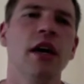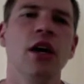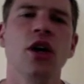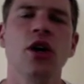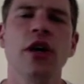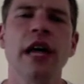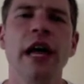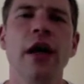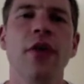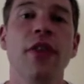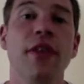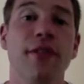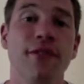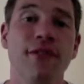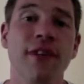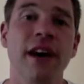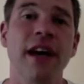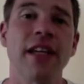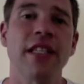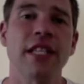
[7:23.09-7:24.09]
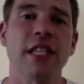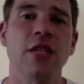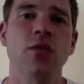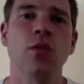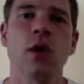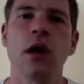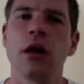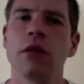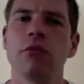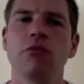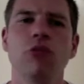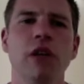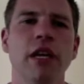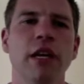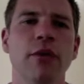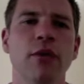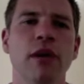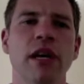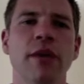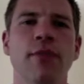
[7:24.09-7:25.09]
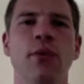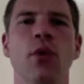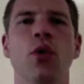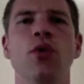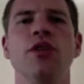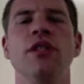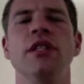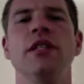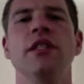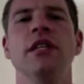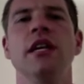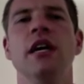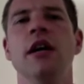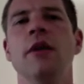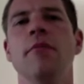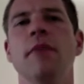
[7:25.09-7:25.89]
Good healthy fats as well, really, really important.